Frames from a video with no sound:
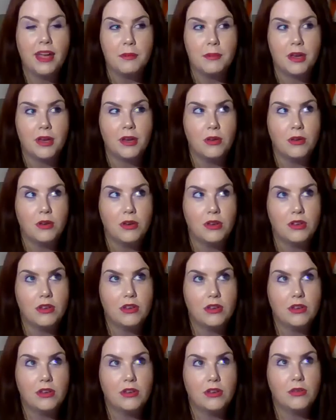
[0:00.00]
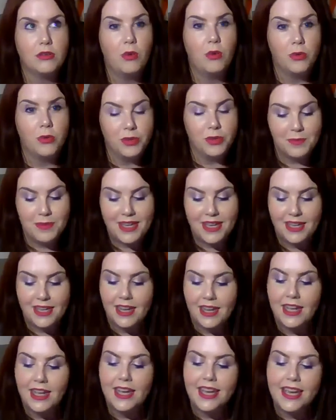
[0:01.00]
and about what it would
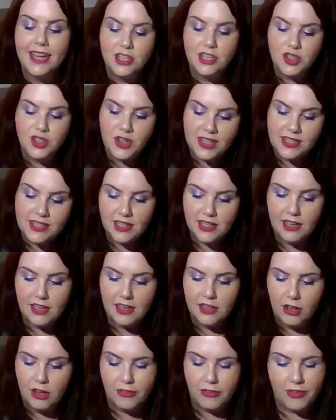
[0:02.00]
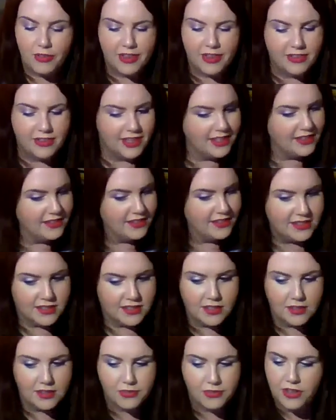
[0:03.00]
mean. Interestingly enough, I think
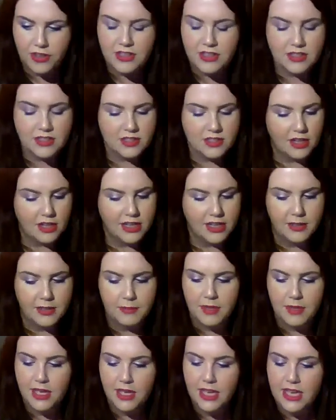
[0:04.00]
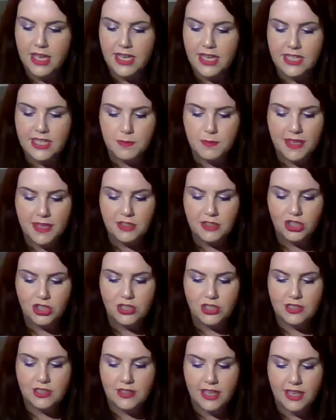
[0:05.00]
this is the first time he's
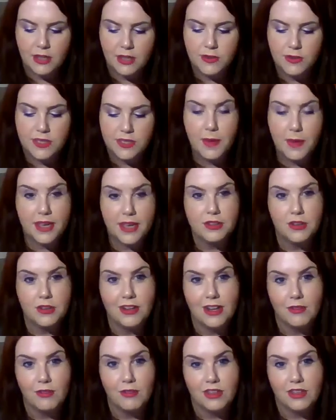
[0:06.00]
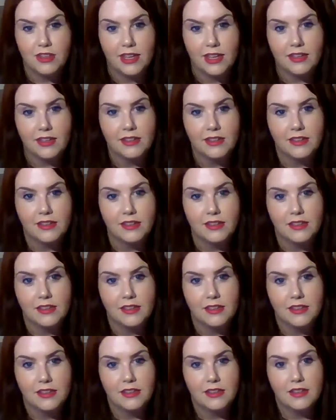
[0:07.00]
mentioned that he was better at everything.
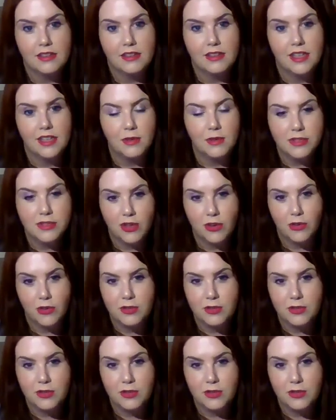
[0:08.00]
He was